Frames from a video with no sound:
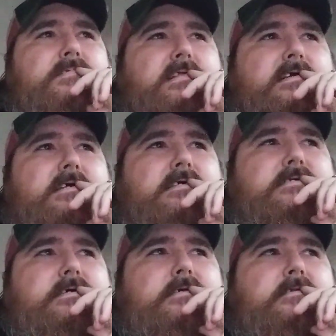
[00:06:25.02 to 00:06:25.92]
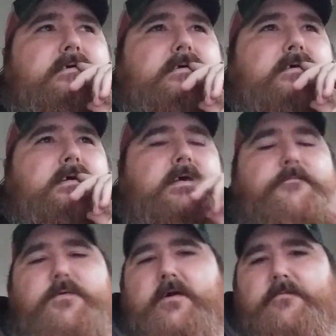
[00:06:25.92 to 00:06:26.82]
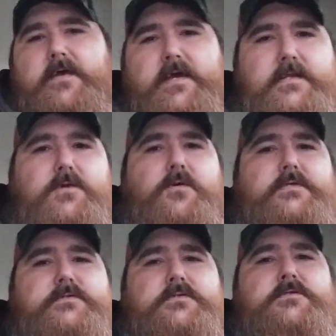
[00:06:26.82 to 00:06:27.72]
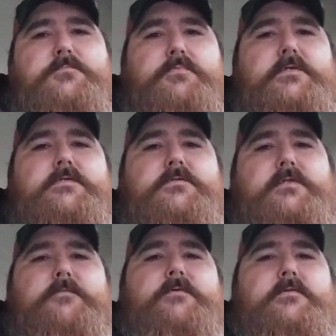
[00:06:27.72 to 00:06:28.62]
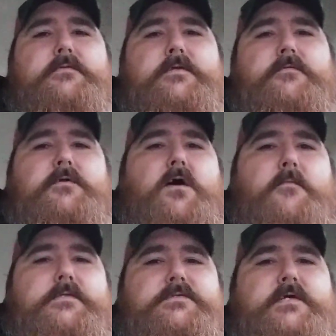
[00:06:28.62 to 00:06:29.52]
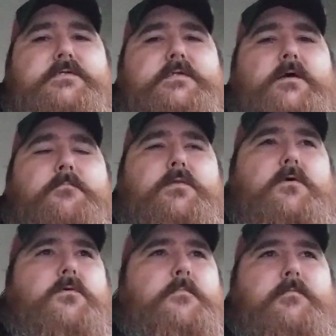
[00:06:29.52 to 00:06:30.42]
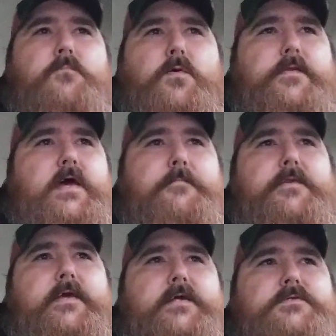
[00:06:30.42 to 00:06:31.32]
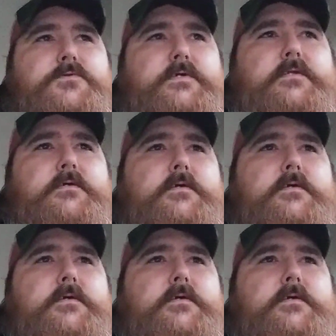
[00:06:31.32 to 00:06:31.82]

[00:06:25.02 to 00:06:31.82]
Like I said, if you have any questions, please leave it in the comment section down below. I'll be more than happy to answer it.